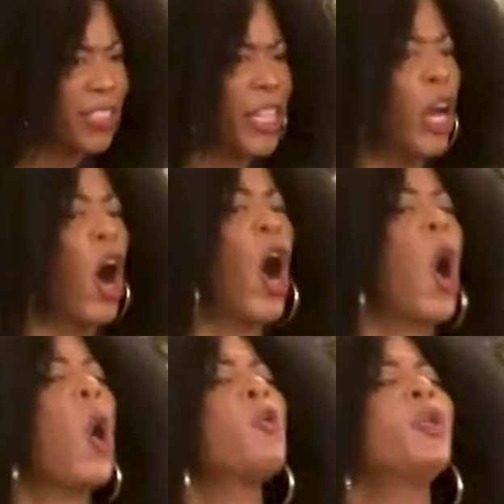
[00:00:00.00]
the
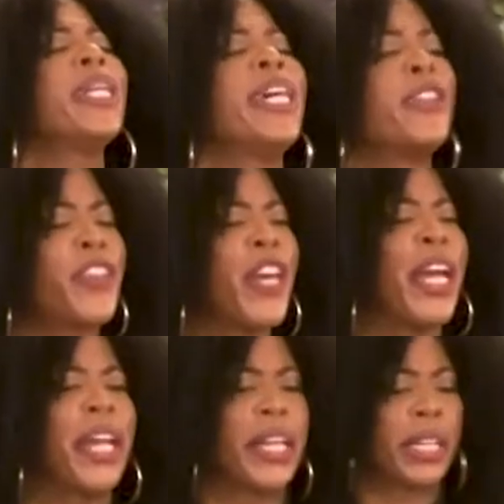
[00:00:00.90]
only
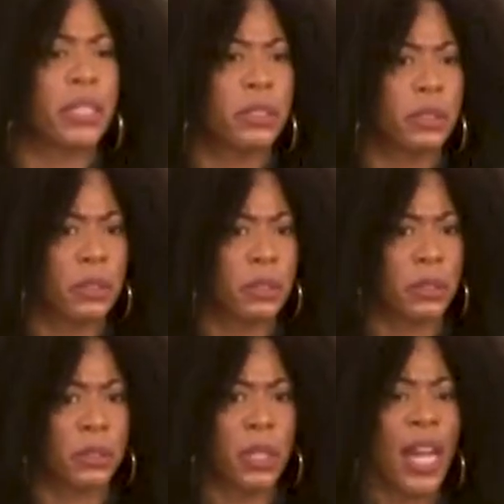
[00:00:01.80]
thing
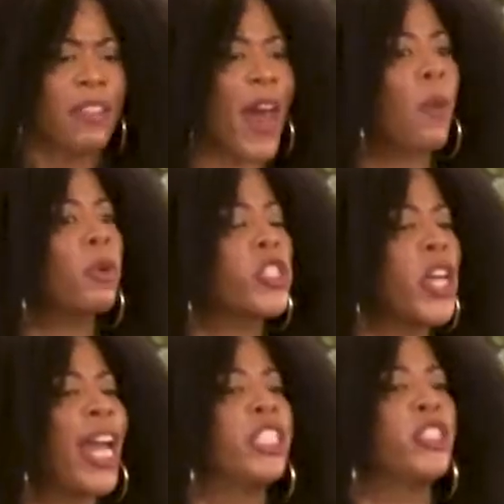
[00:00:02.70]
that will
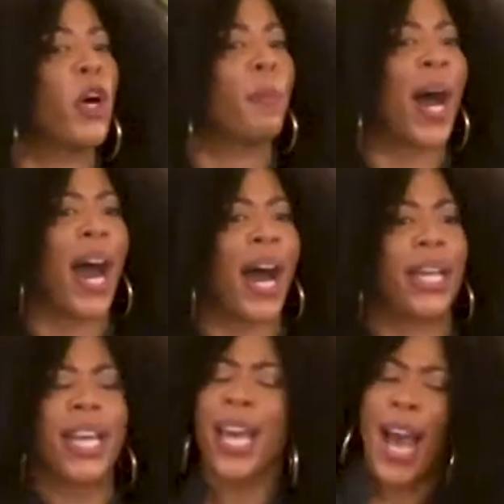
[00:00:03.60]
change your mind.
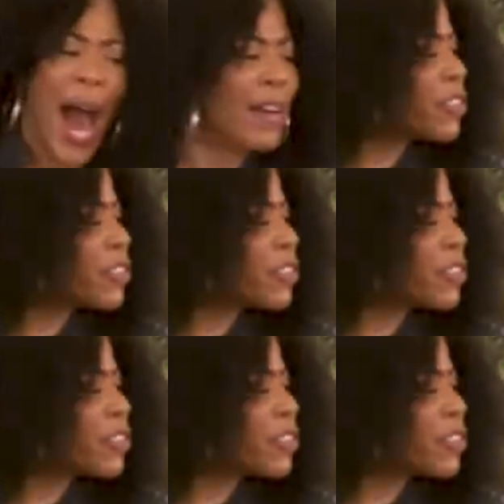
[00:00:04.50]
I've